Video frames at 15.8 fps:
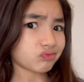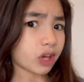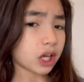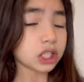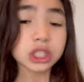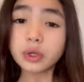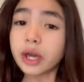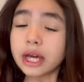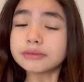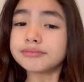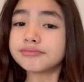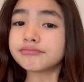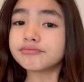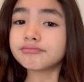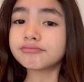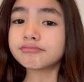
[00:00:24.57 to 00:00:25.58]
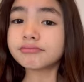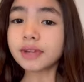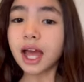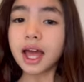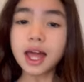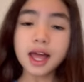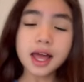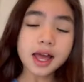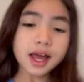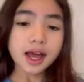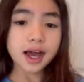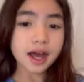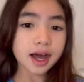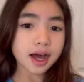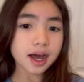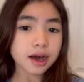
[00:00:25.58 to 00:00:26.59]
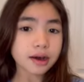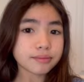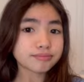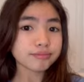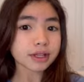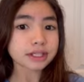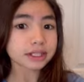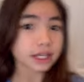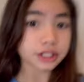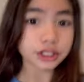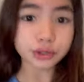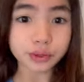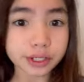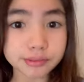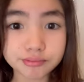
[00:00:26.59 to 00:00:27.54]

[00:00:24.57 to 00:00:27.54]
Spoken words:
So yeah, let's get to it.